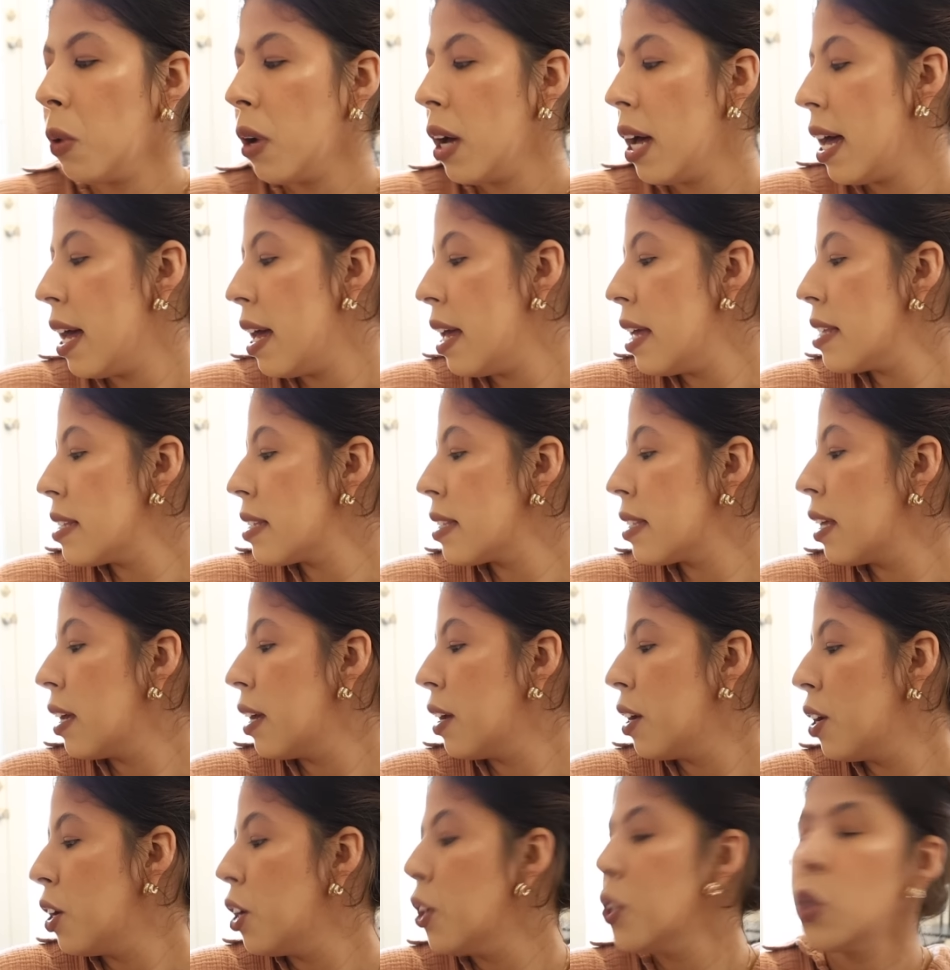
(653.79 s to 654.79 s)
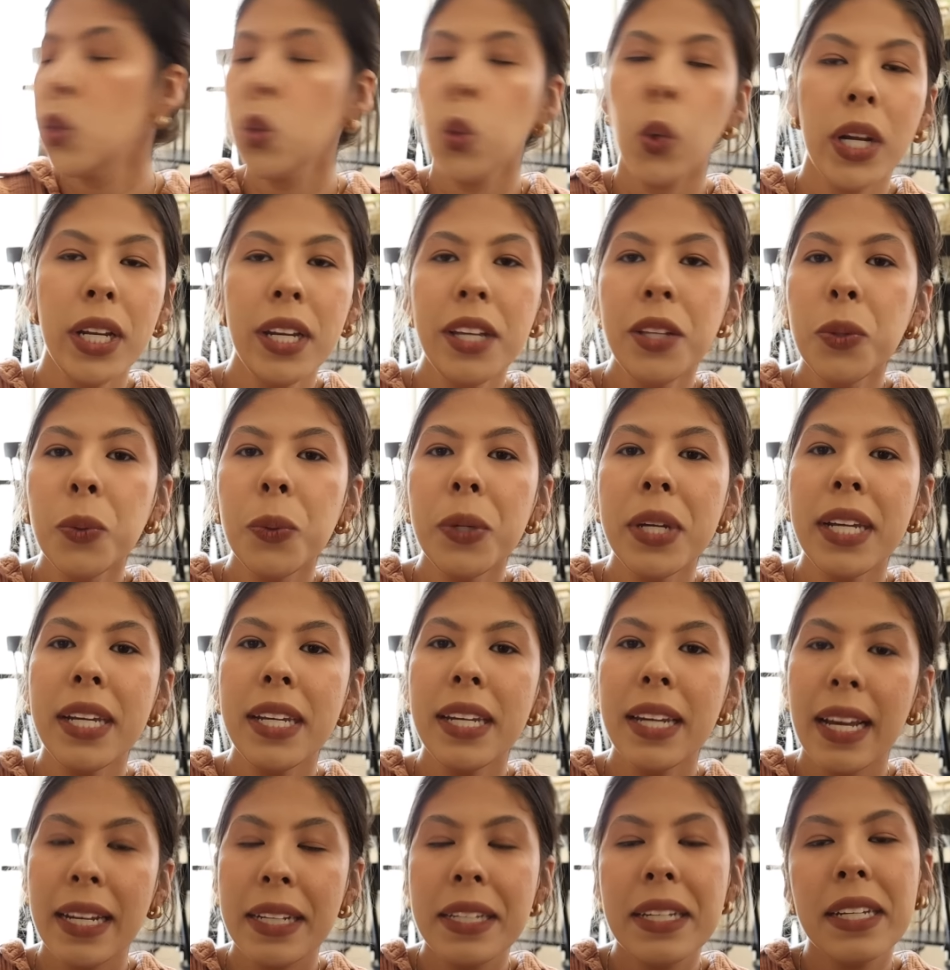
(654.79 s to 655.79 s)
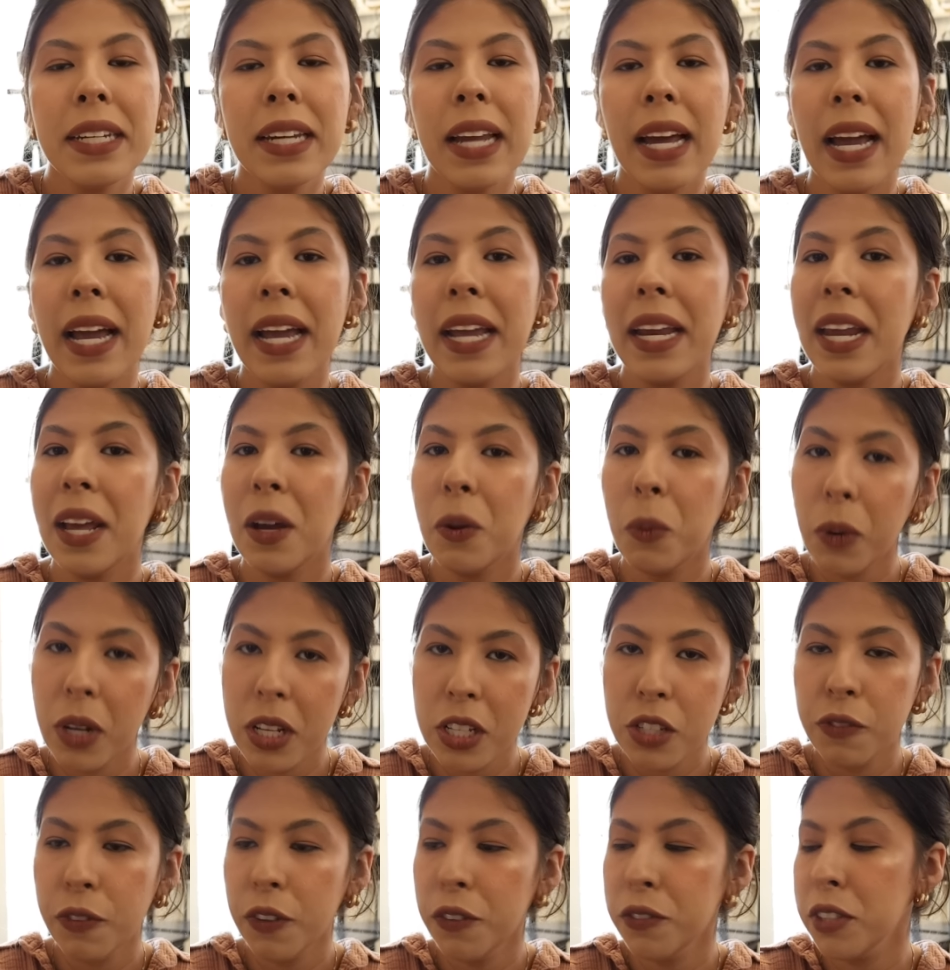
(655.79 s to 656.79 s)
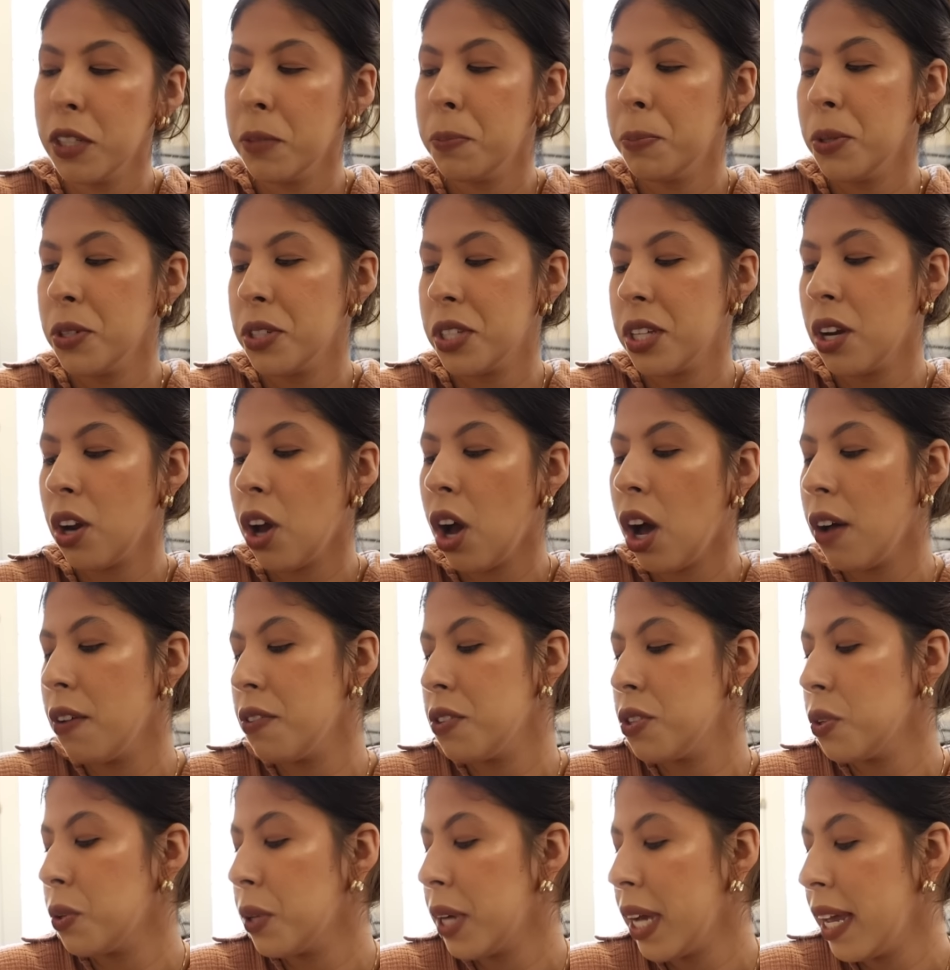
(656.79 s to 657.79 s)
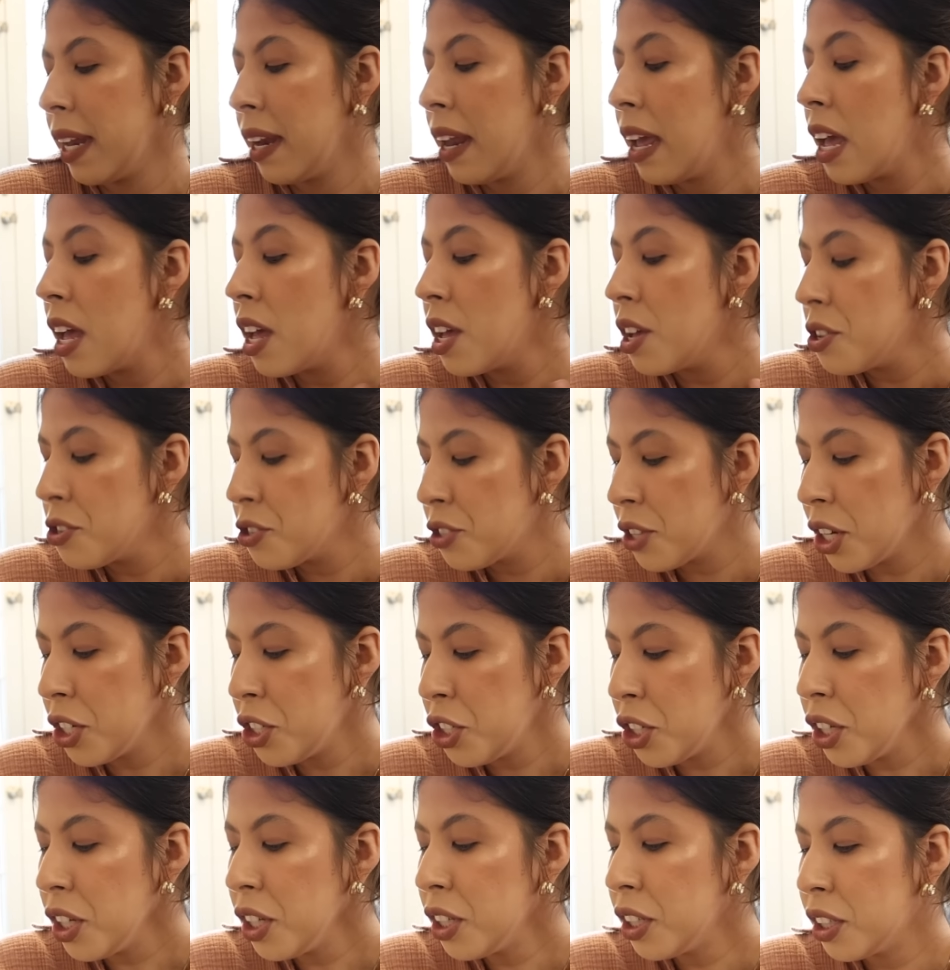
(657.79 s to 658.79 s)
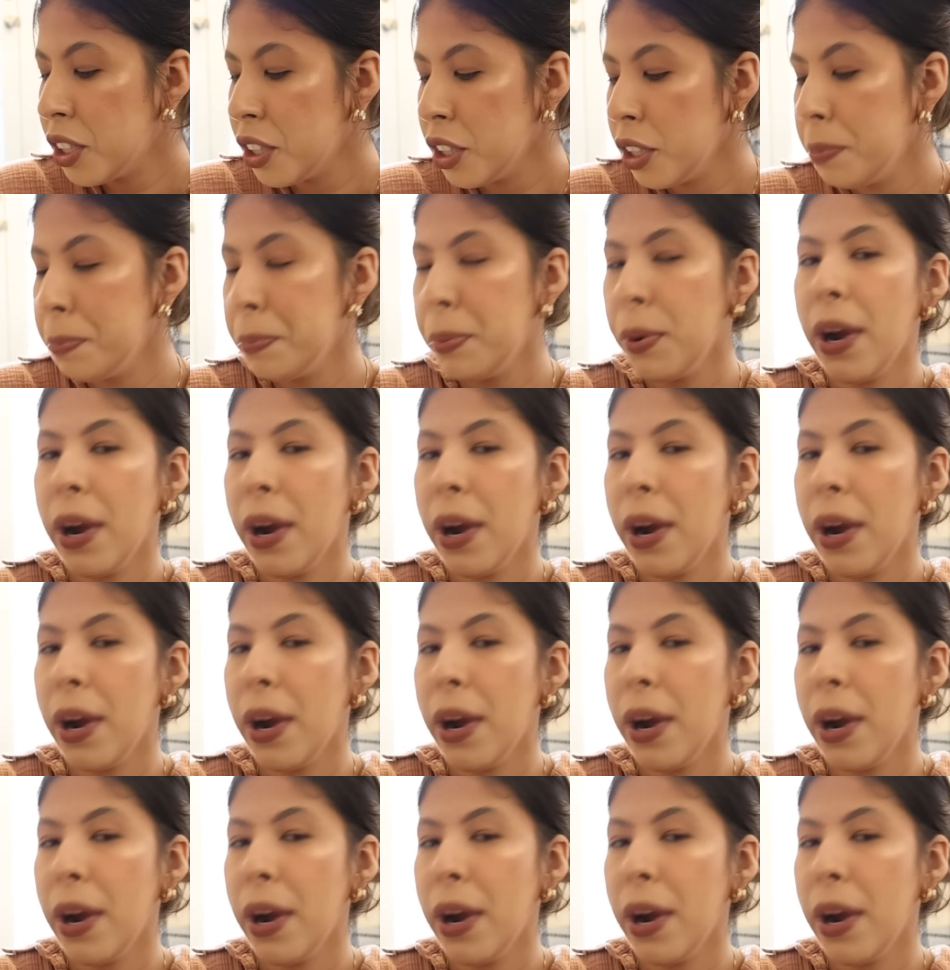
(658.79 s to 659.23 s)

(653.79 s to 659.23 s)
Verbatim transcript: was 23.99. It was 50% off. So again, such a good